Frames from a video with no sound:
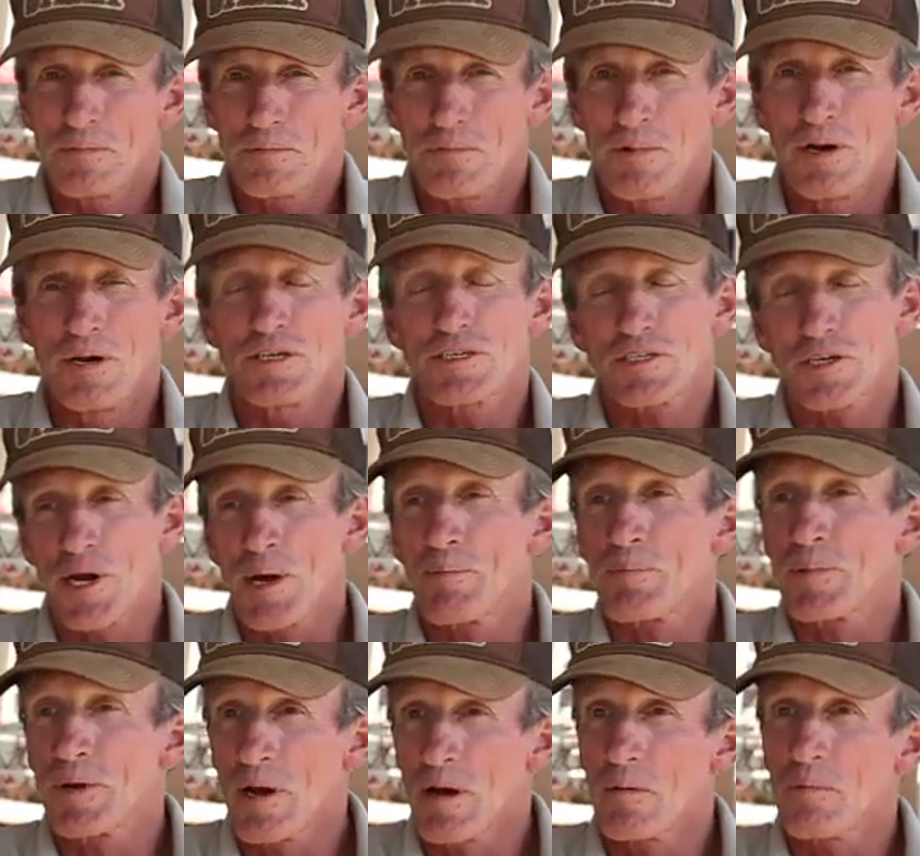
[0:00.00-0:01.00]
really
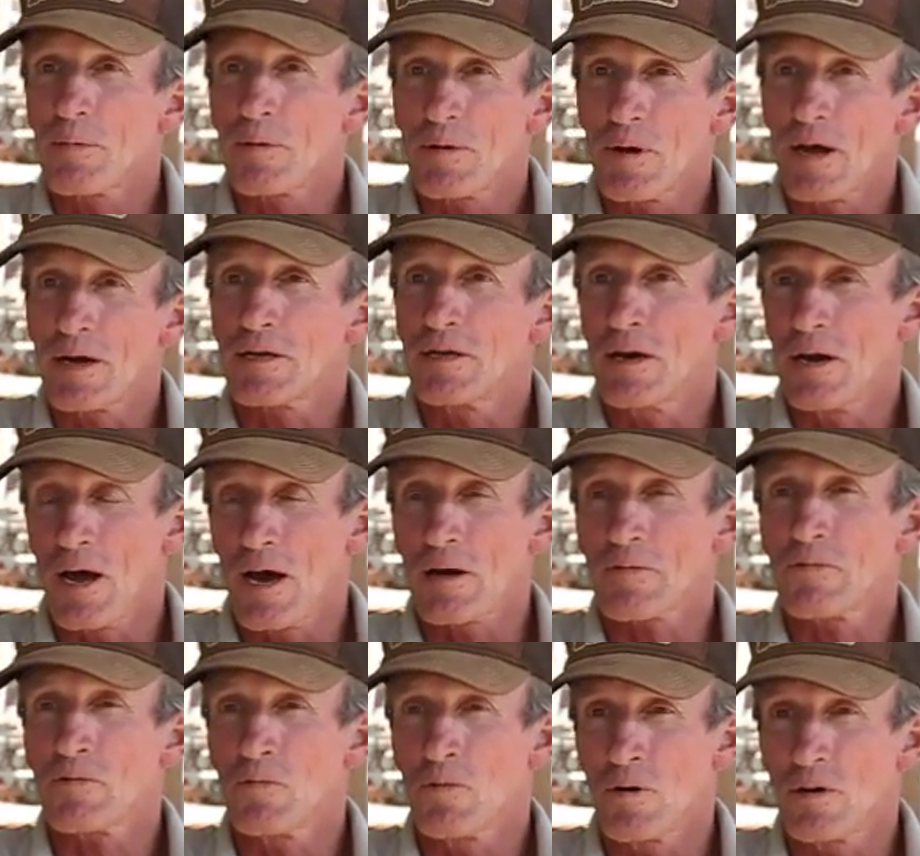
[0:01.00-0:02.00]
stepped up like you like
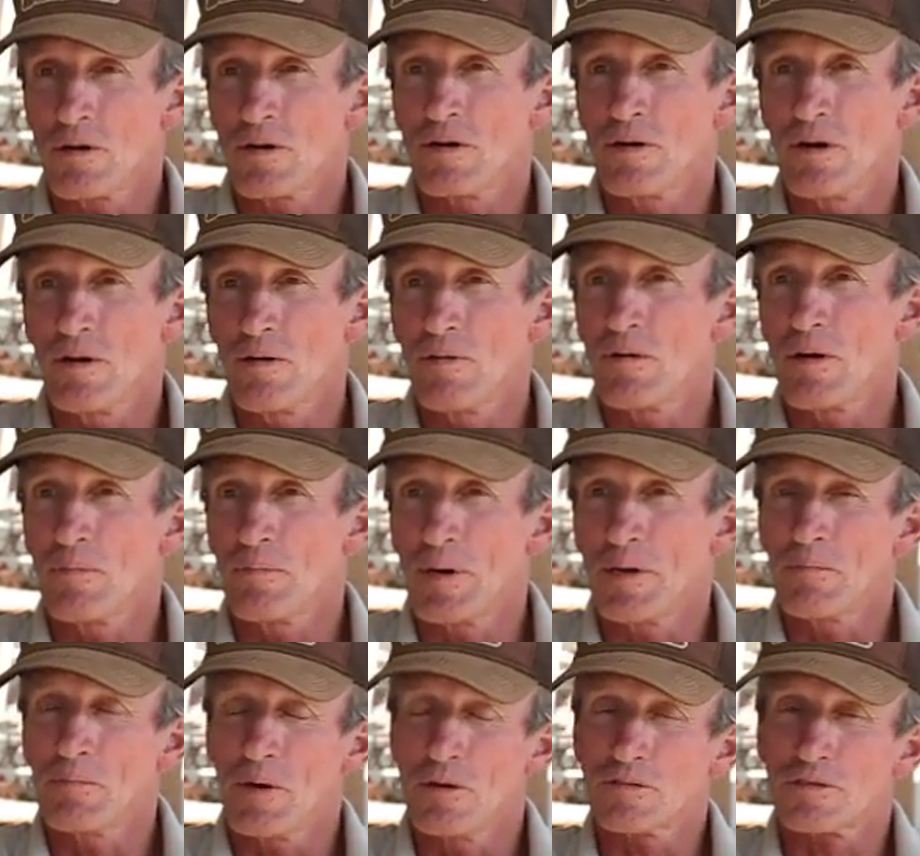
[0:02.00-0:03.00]
for one to do. I
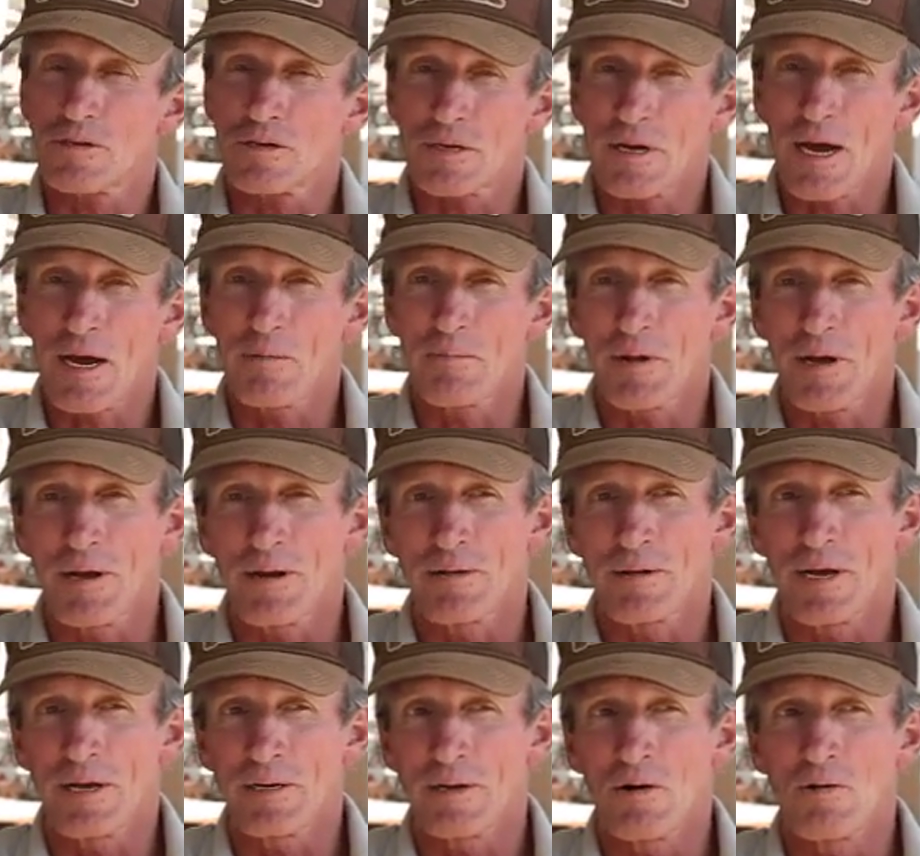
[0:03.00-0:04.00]
mean, most of the time they,
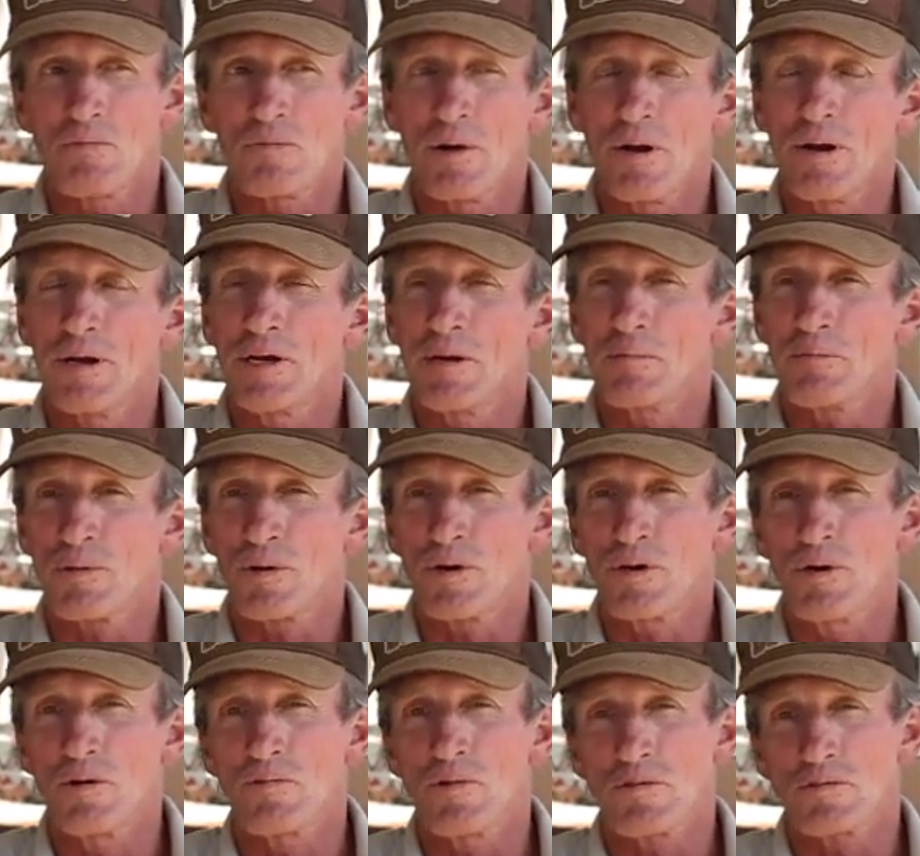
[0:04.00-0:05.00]
they don't really
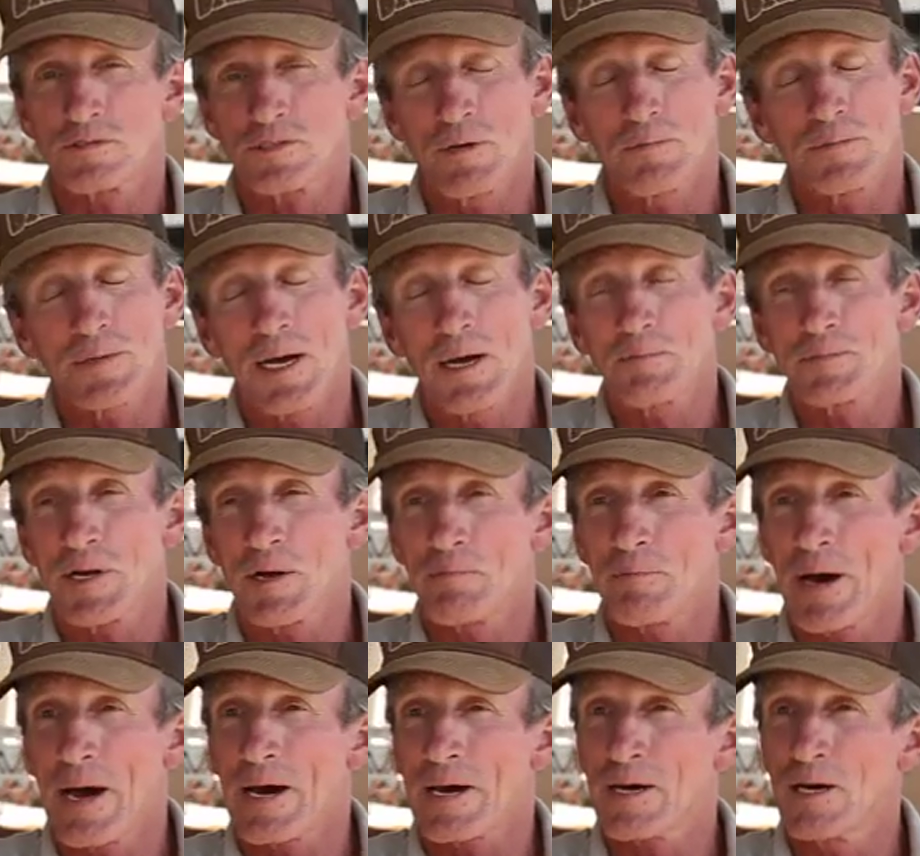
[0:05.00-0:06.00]
improve or sometimes they
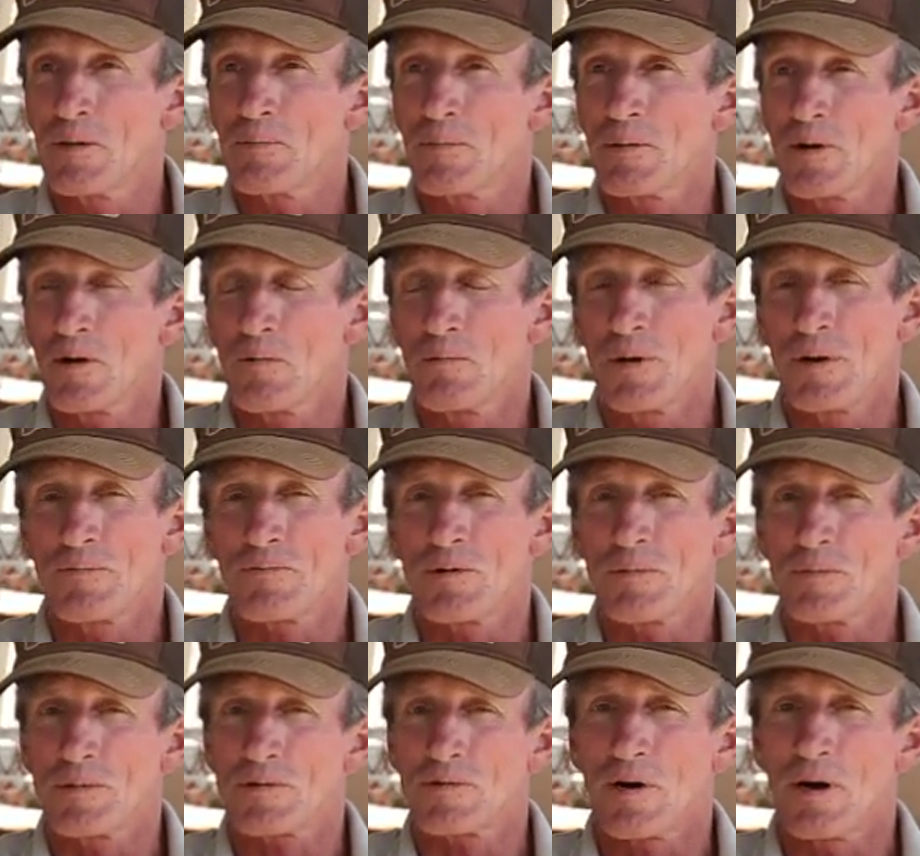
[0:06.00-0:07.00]
back up a little bit
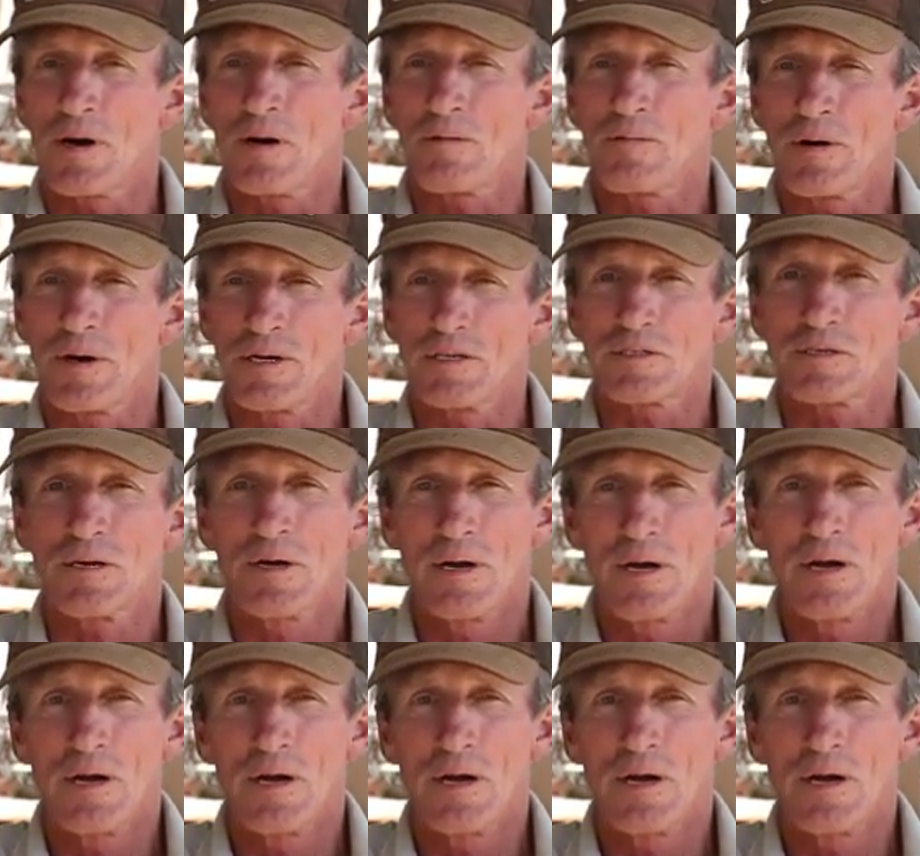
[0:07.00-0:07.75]
from a trial race.